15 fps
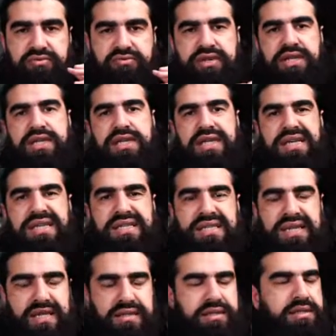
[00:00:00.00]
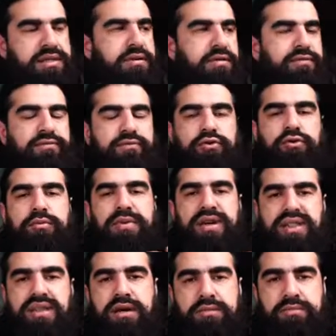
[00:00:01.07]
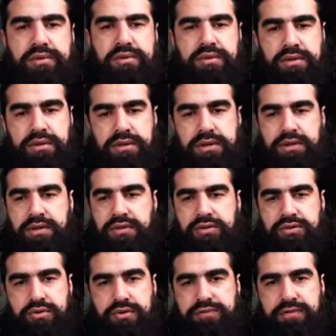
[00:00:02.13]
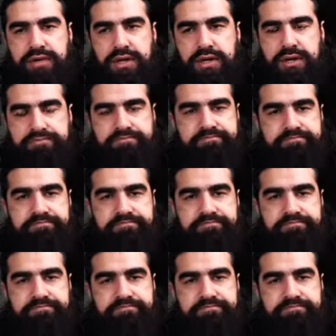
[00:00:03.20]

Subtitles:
really condensed four madhab sort of a